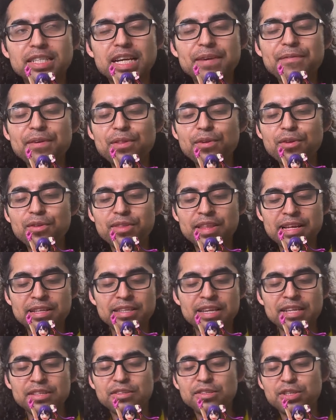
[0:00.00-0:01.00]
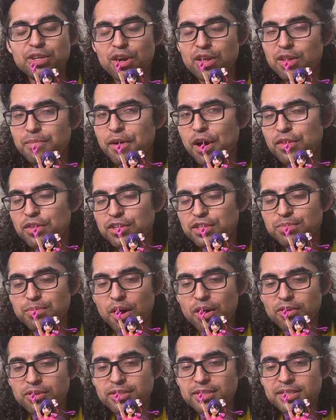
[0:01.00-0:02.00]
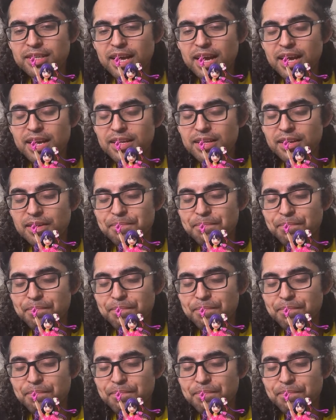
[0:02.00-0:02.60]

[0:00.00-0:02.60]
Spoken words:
even though they tend to skew on the smaller side,